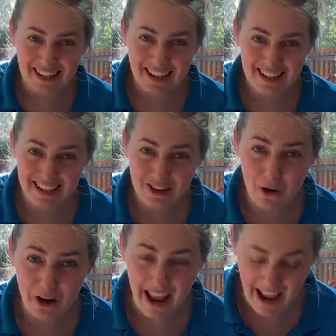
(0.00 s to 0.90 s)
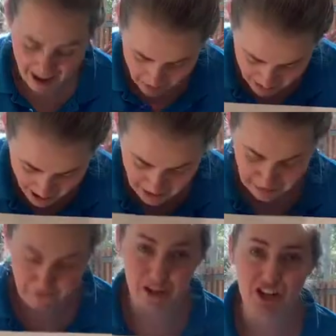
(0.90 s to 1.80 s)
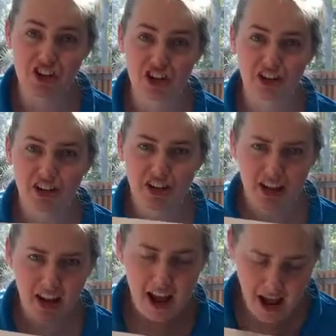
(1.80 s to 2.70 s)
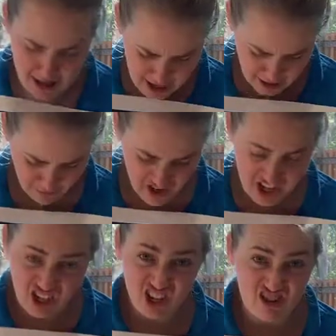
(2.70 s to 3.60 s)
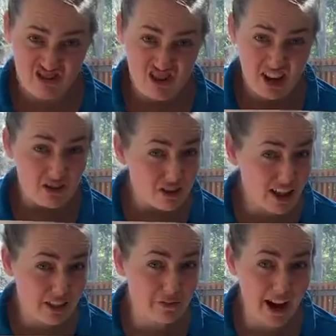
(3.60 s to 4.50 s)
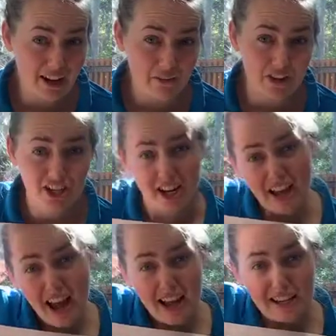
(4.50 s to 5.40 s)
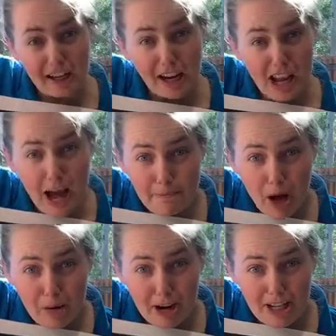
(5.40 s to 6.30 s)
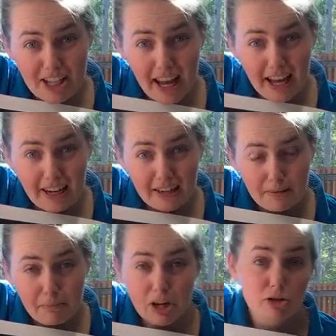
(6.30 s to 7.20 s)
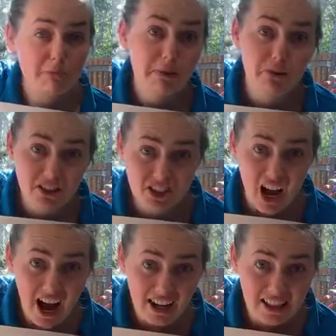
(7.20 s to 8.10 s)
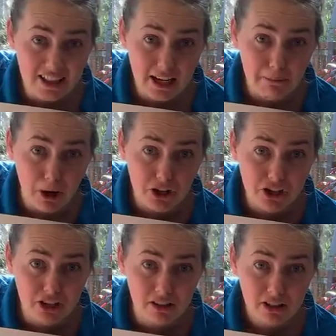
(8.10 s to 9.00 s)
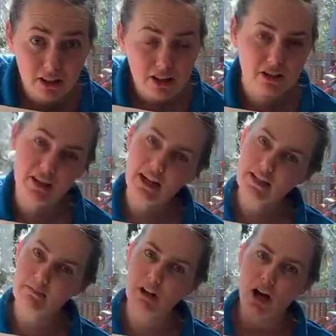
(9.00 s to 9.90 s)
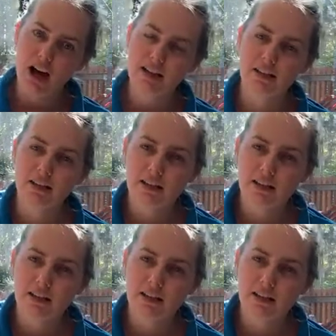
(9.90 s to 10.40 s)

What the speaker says: This is called a hairy anglerfish. And this fish, like all other anglerfish, has a little light bulb on its head because remember it's dark in the deep ocean, so they need some light.